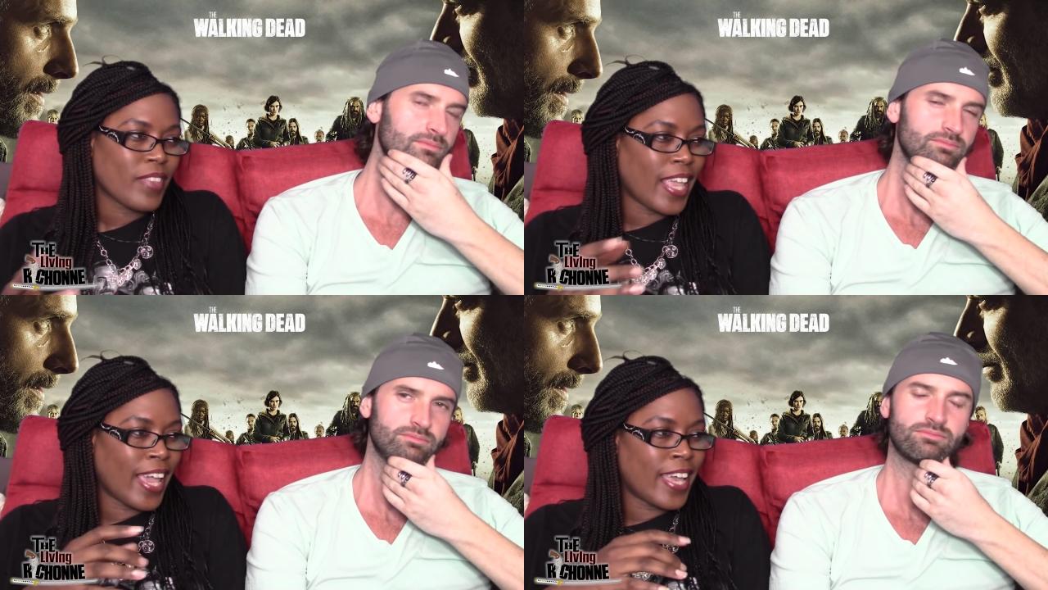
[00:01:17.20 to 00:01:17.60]

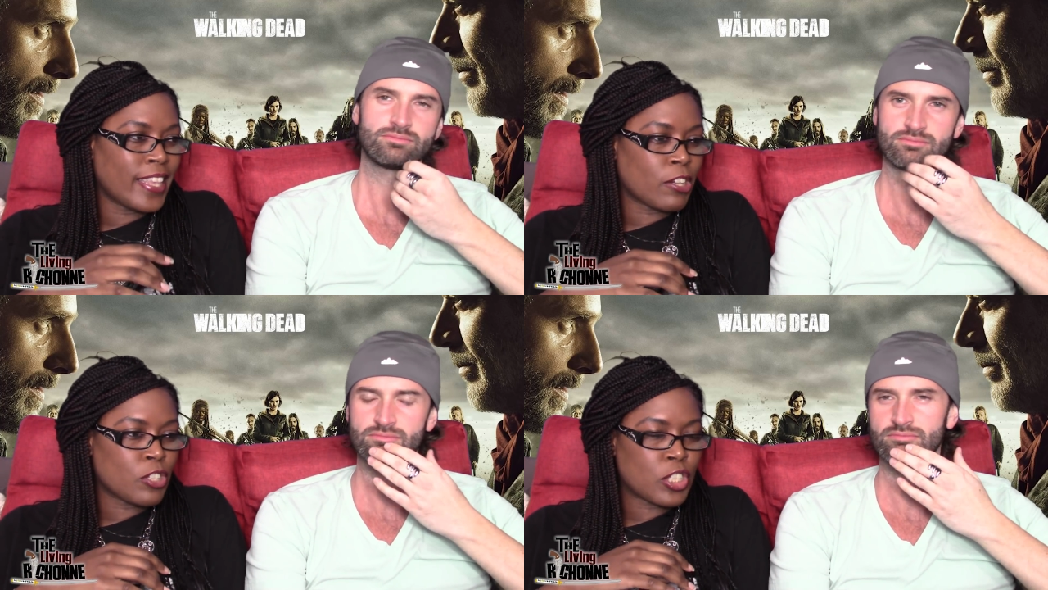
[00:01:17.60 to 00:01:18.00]
Speaker 1: and
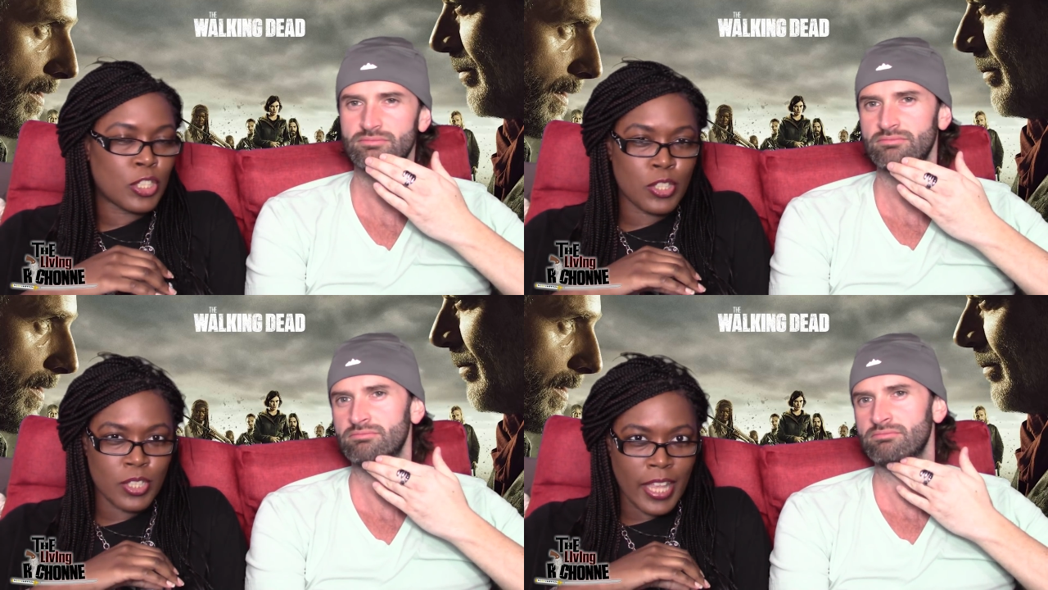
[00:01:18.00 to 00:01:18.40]
there's
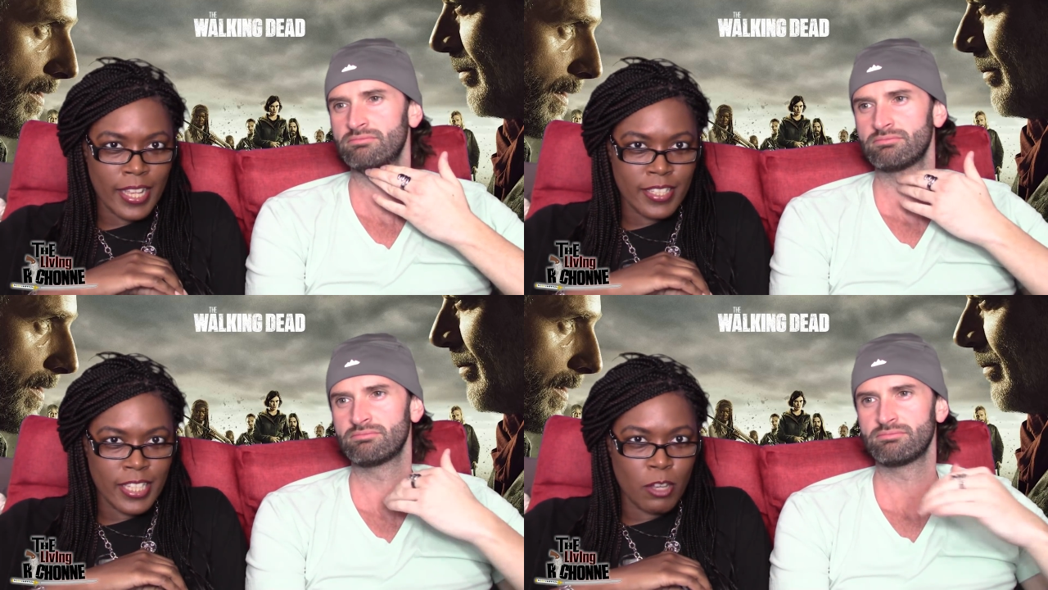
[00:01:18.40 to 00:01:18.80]
this like
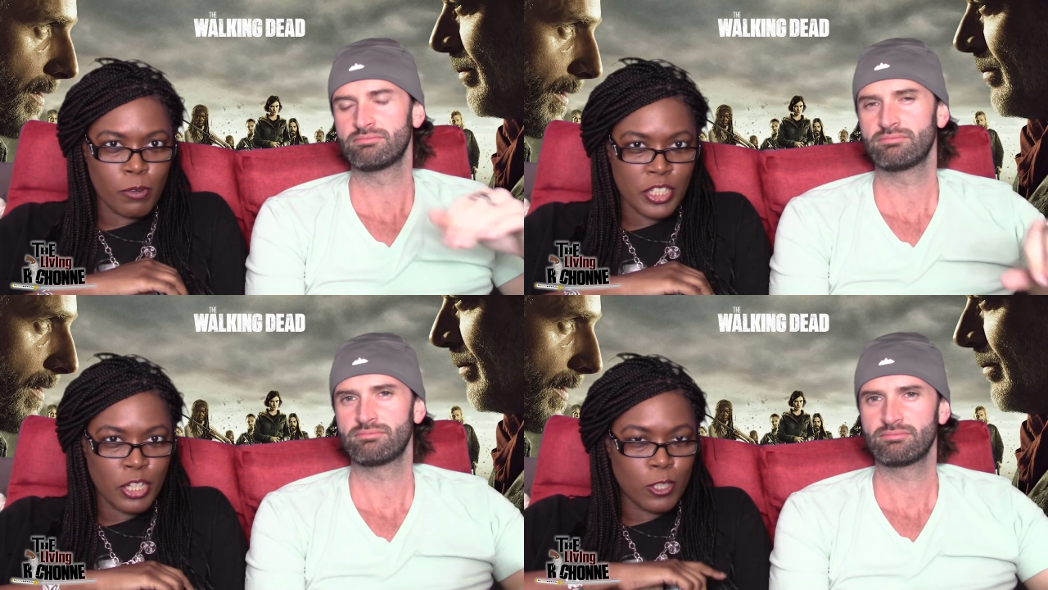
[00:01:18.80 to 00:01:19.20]
scene where
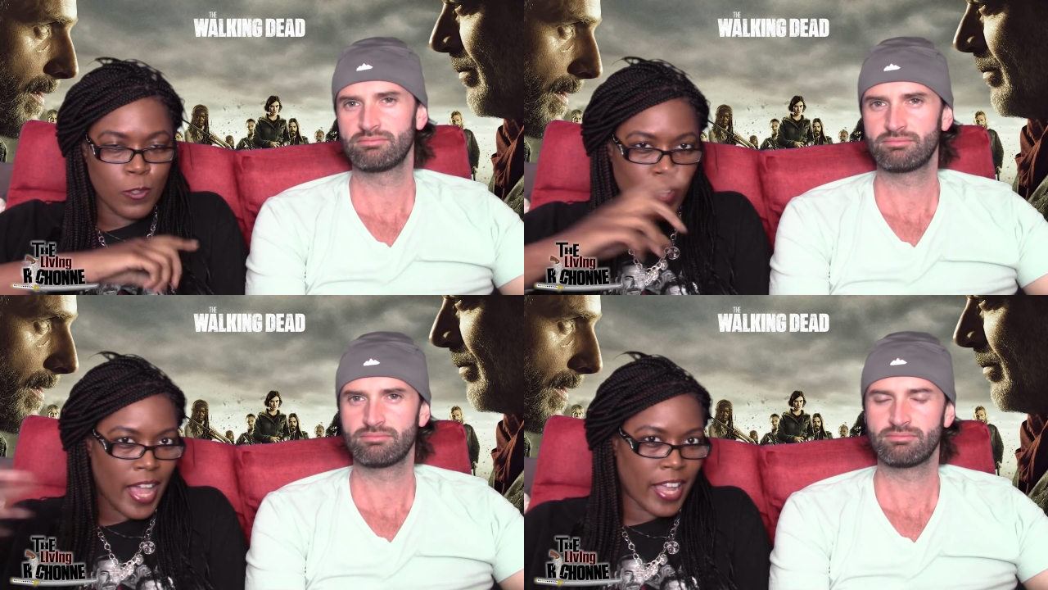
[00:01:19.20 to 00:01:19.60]
she goes
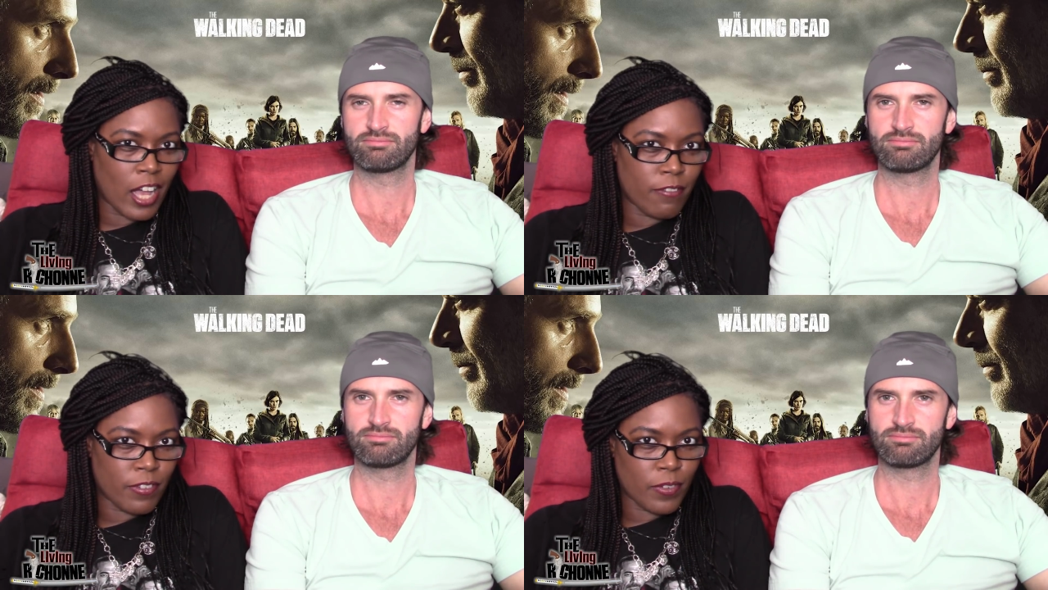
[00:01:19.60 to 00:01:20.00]
flying
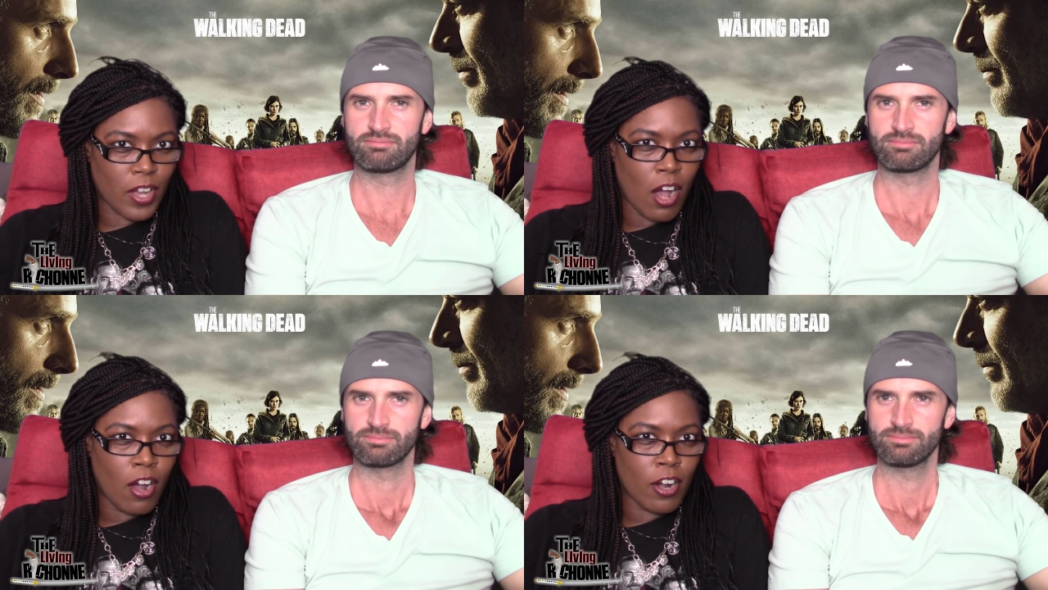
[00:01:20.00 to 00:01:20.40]
off of a
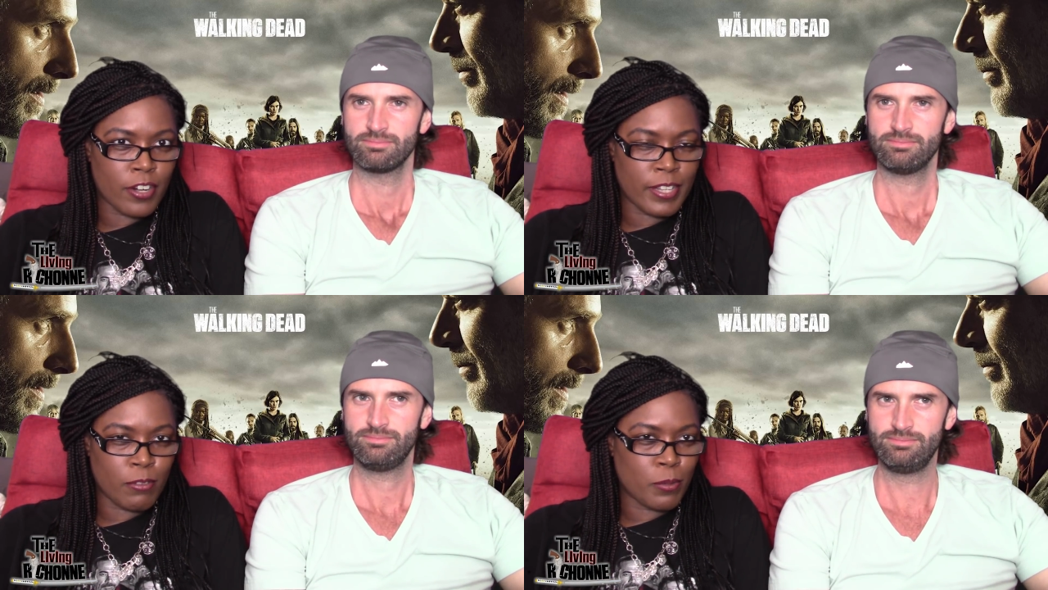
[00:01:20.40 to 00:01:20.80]
car,
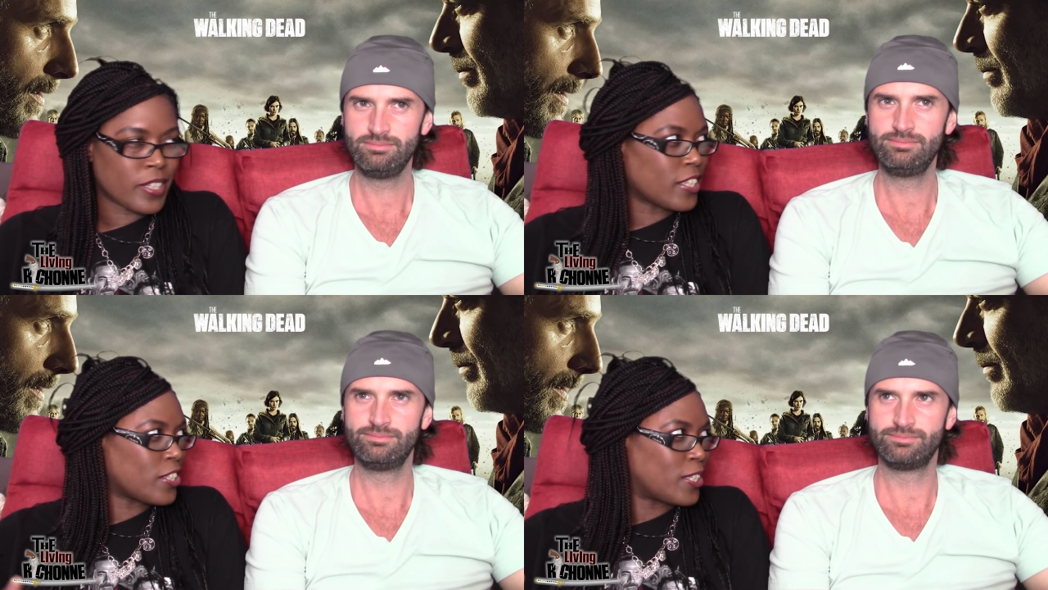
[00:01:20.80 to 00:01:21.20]
and everyone
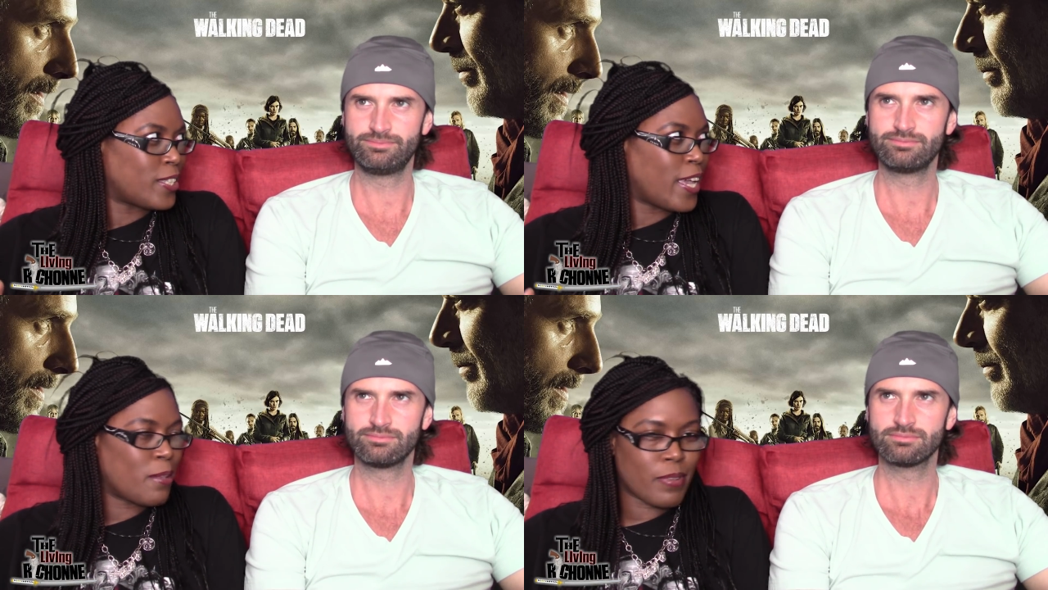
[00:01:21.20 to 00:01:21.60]
thinks she's
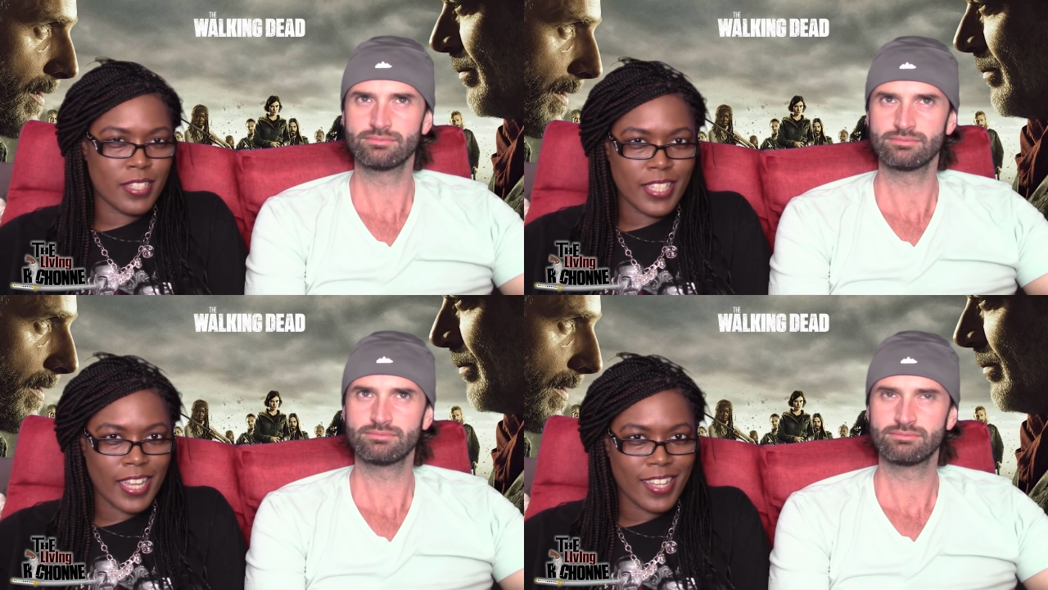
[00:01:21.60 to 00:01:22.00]
dead, but
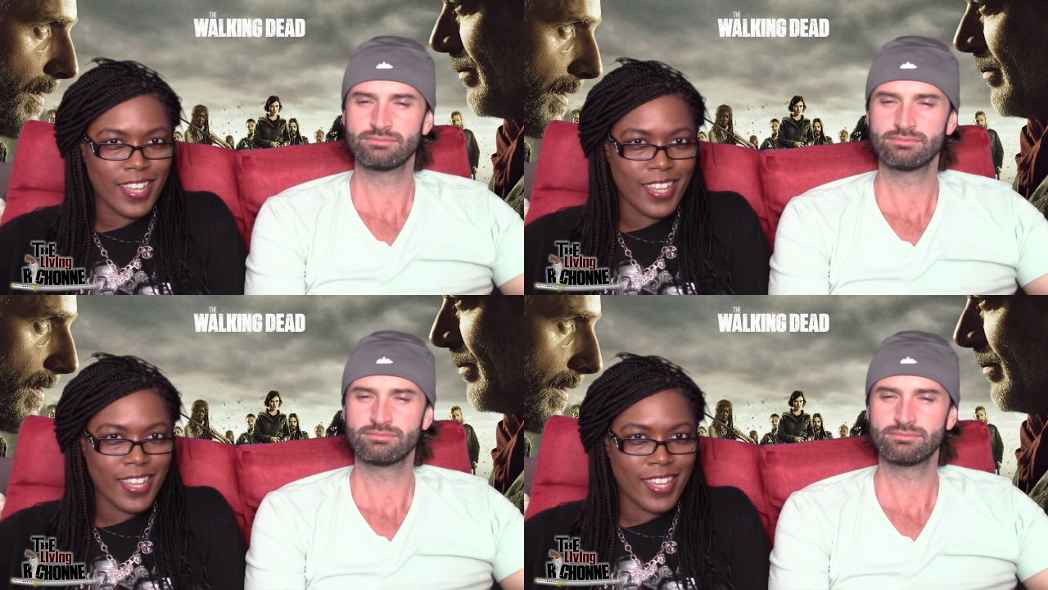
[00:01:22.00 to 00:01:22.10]
it's like